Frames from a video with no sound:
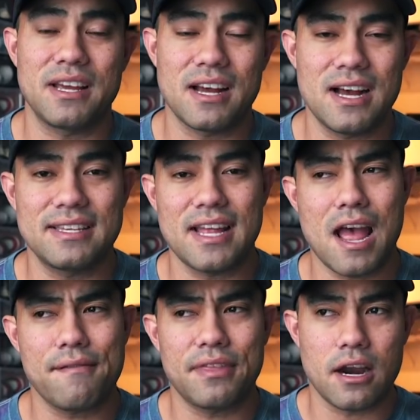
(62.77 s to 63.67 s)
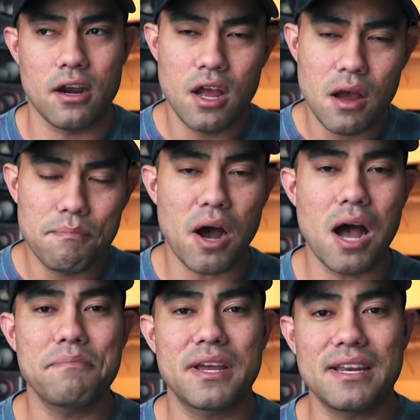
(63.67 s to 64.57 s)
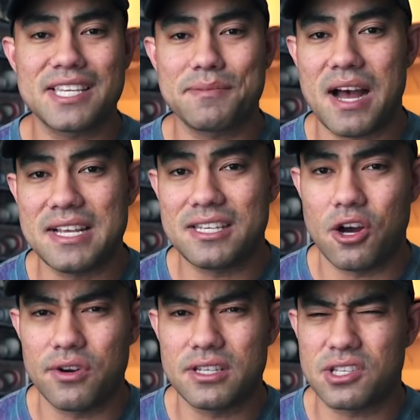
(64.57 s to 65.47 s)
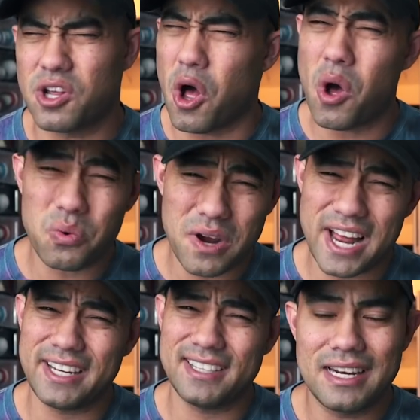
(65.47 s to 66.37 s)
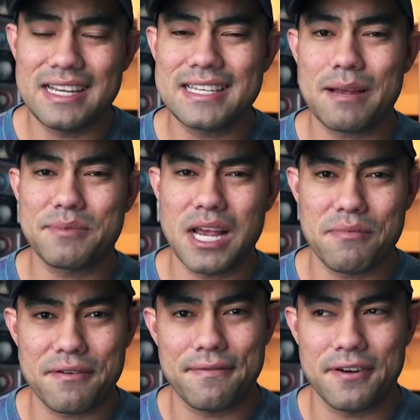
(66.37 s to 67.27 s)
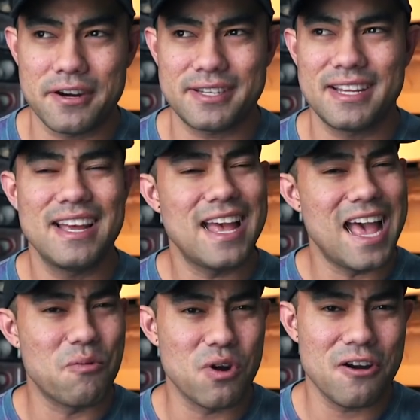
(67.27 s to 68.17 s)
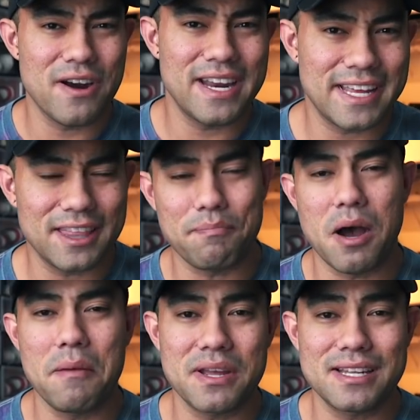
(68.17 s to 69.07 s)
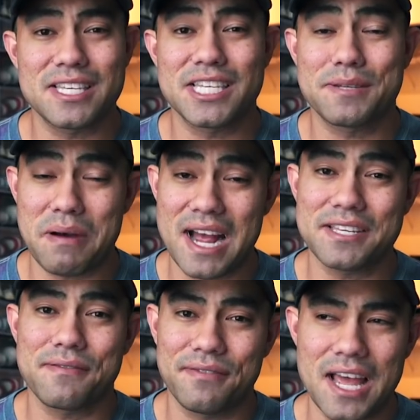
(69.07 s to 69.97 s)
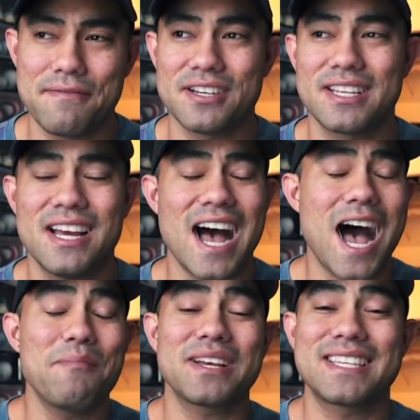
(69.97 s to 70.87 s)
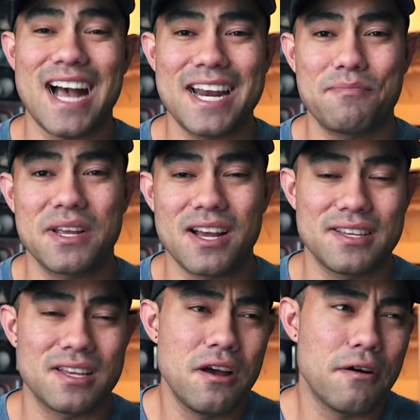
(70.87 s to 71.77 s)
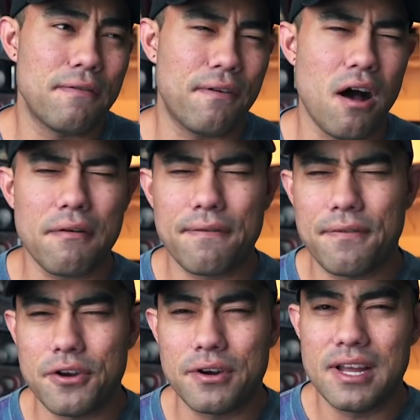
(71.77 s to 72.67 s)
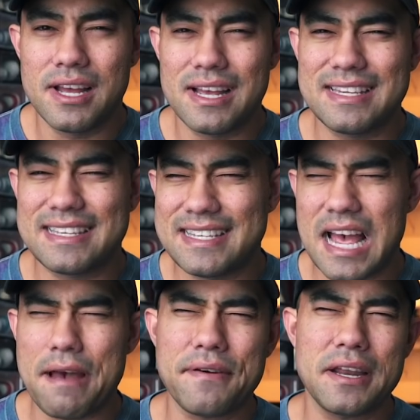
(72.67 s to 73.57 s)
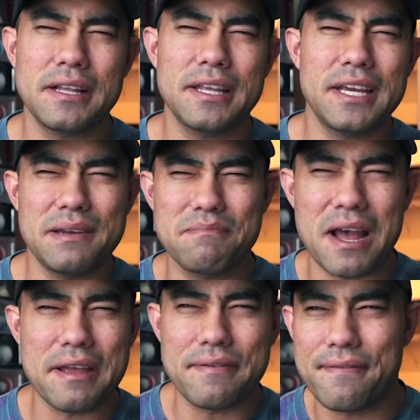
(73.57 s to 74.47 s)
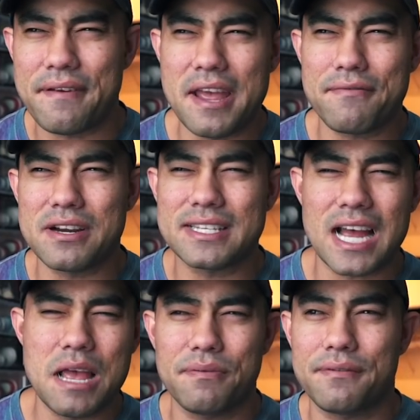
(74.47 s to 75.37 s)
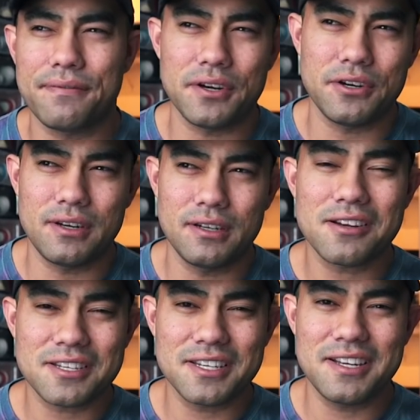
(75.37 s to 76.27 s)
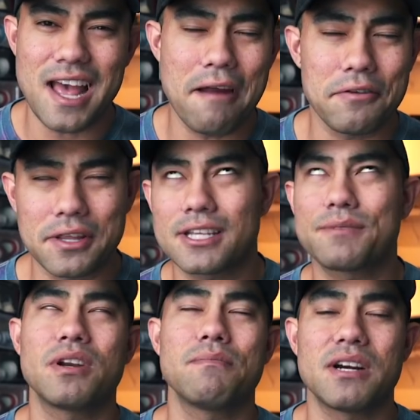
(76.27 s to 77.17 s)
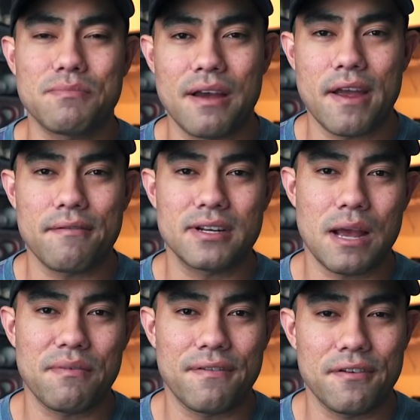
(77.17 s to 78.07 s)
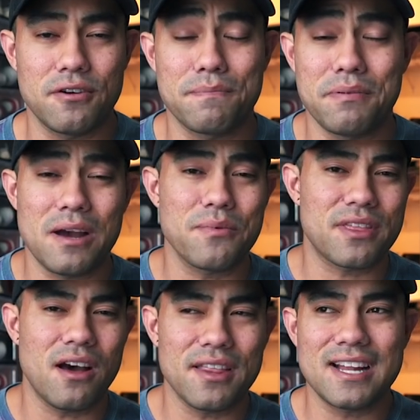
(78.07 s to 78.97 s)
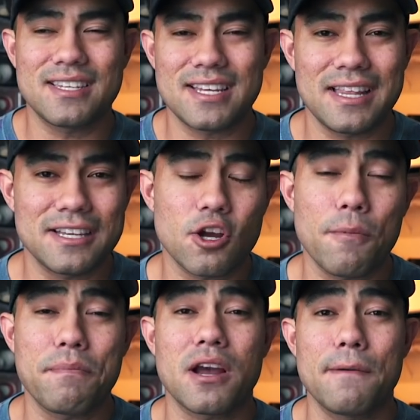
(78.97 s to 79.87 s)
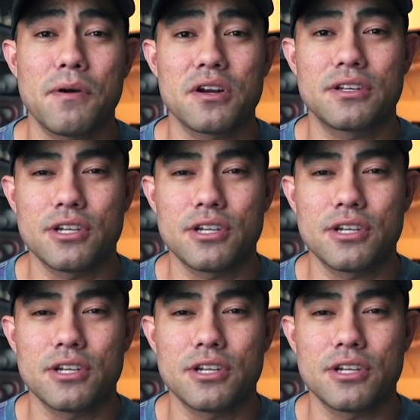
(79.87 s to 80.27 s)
because they have their pumpkin spice donuts already. It is September 1st and we're already getting the pumpkin spice flavors. I'm excited because fall food is definitely my favorite type of food. Honestly, everything's pretty much my favorite type of food. But with all that said, let's go pick up our